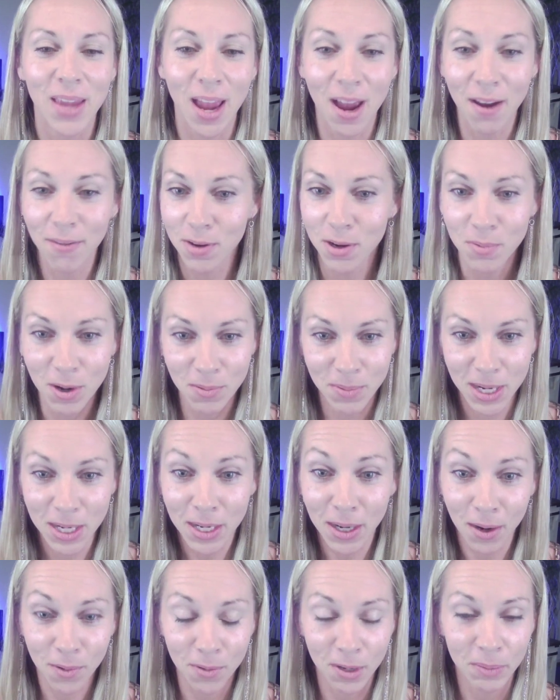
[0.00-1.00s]
Everywhere we
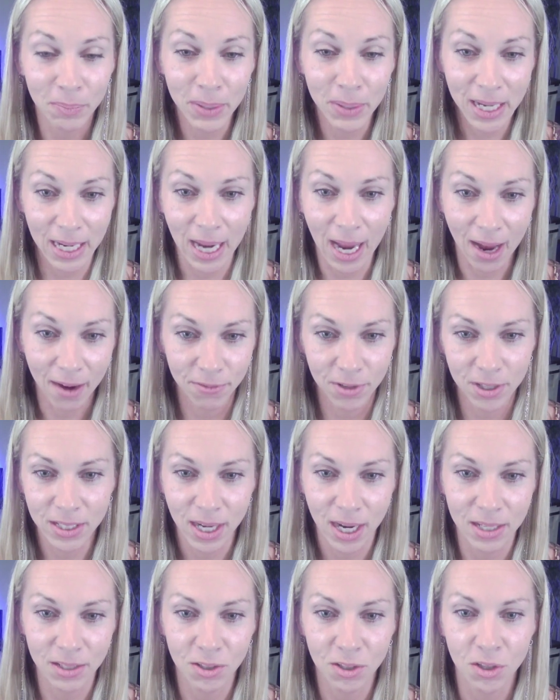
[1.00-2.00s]
go, we're being
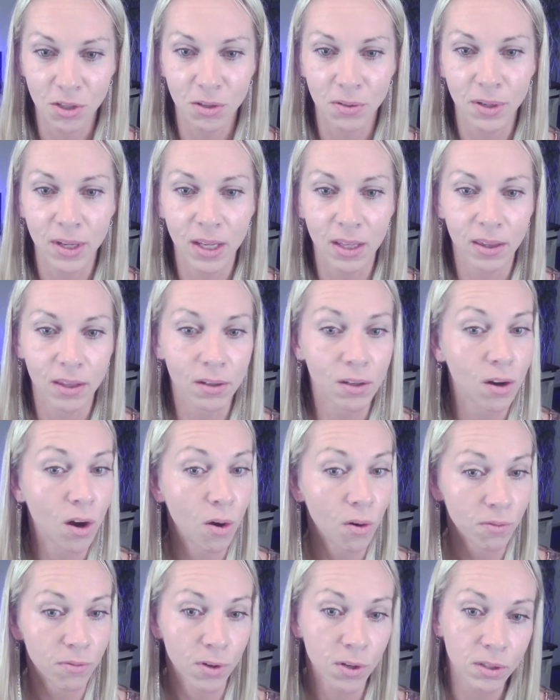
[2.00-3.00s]
advertised to, either
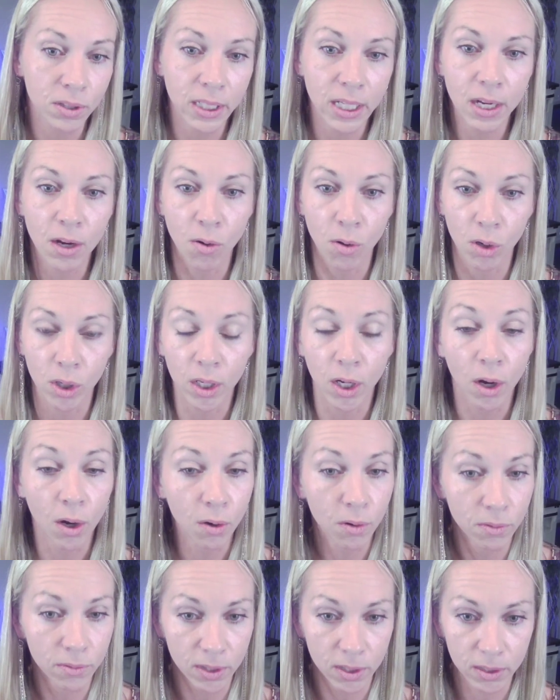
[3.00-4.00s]
overtly or
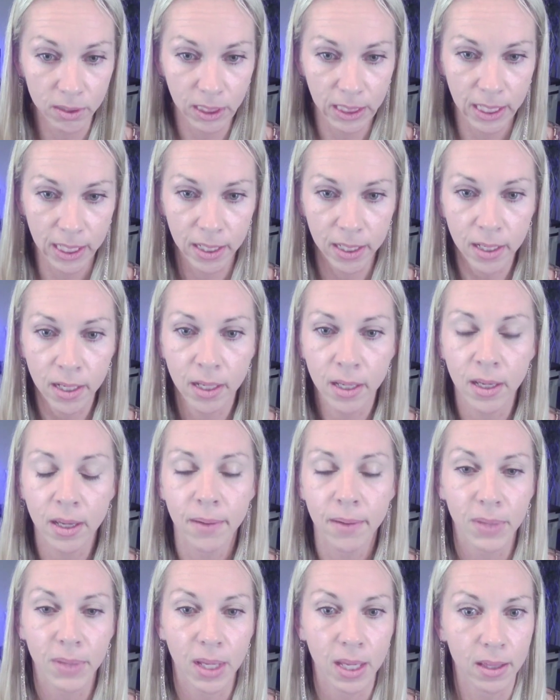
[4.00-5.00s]
covertly,
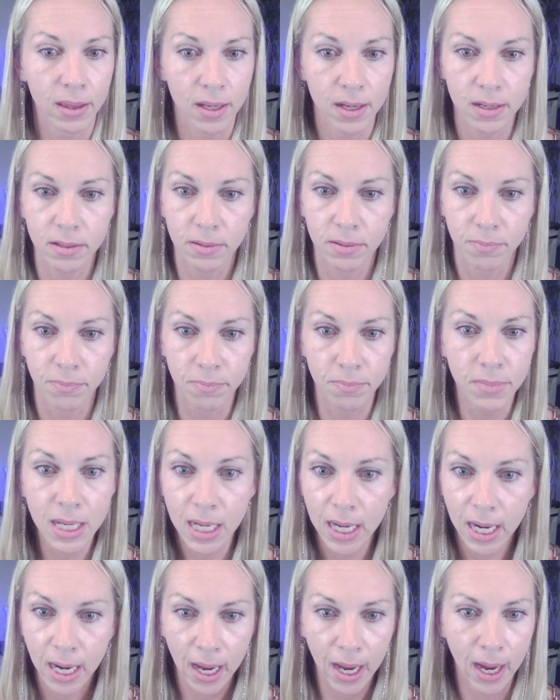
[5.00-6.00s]
in these
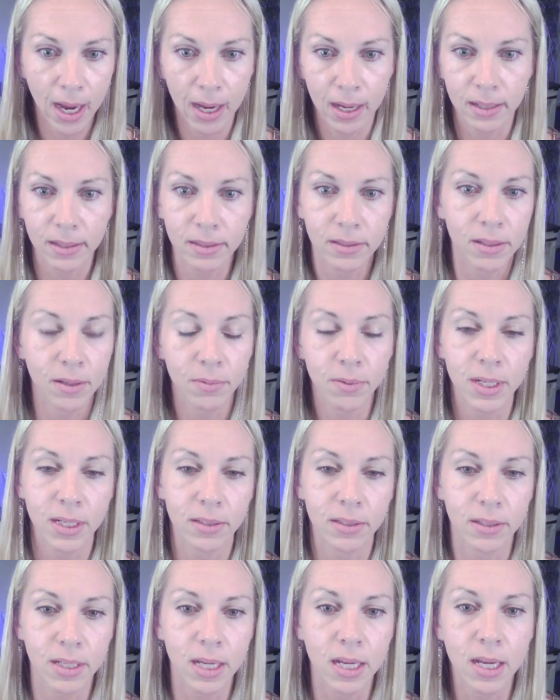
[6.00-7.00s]
media ads that we
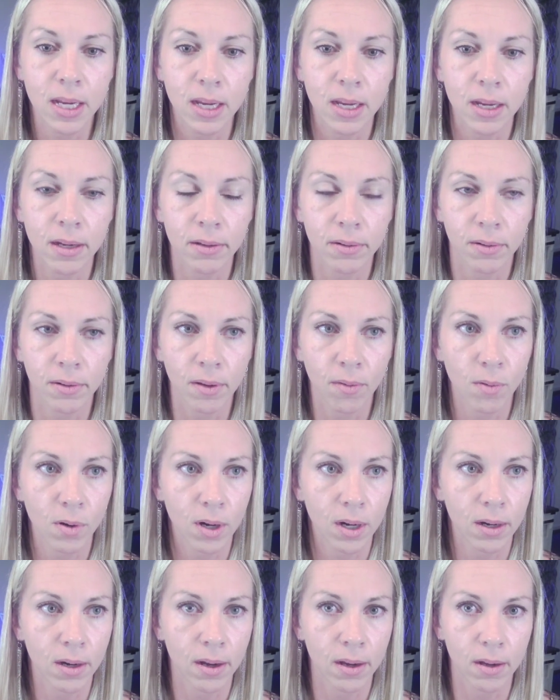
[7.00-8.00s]
see,
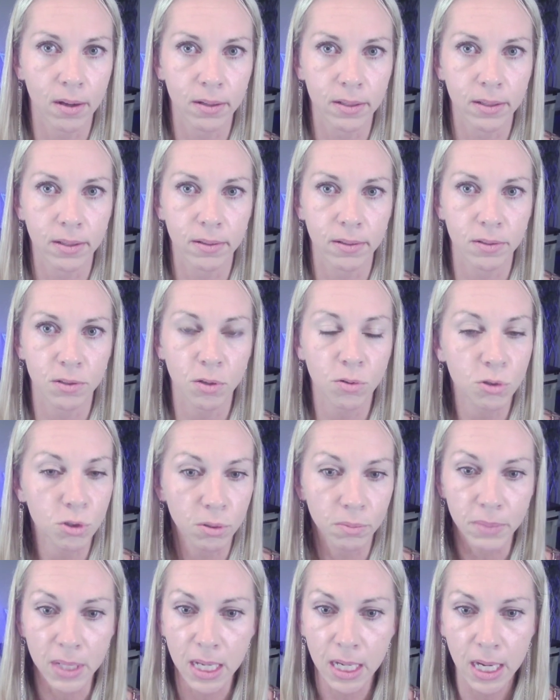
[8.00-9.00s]
or on
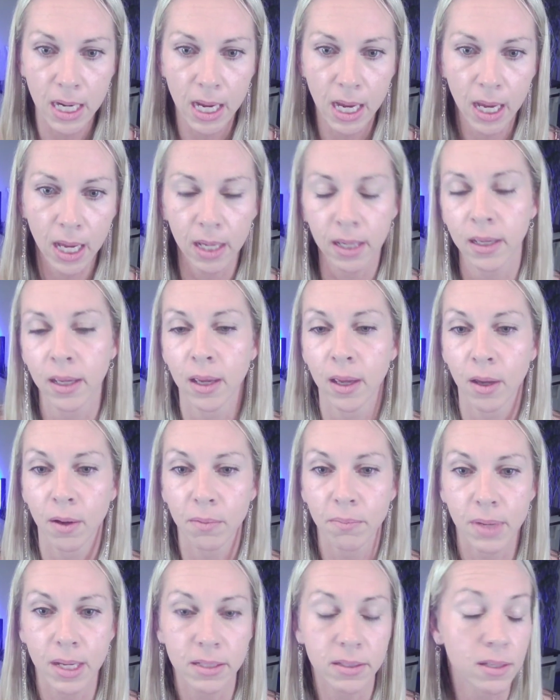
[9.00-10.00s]
social media.
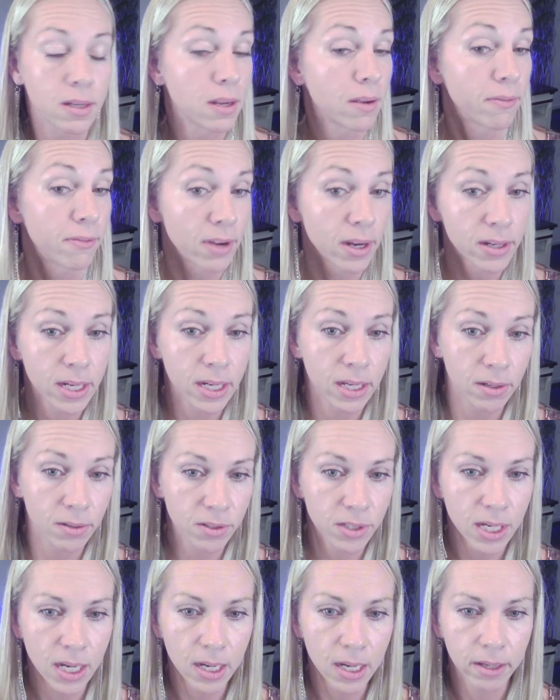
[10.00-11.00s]
We see a very
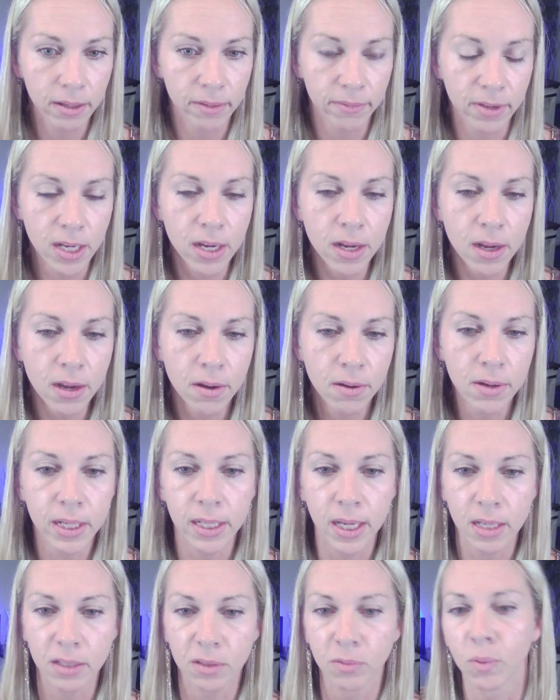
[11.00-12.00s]
entertaining video,
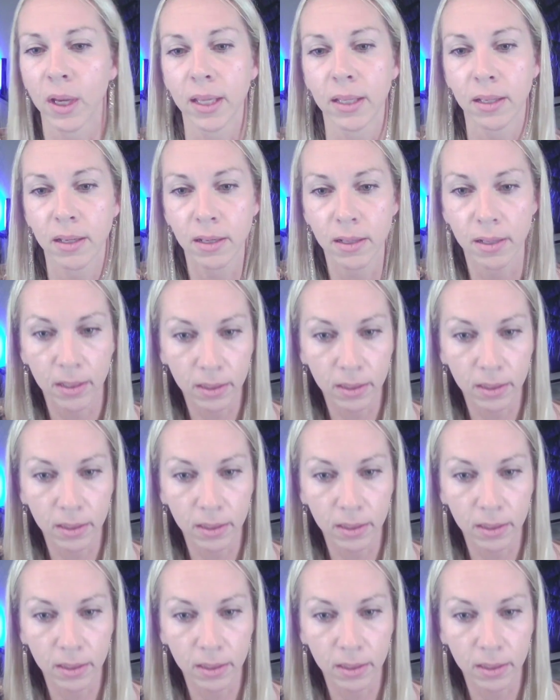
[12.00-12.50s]
and guess what?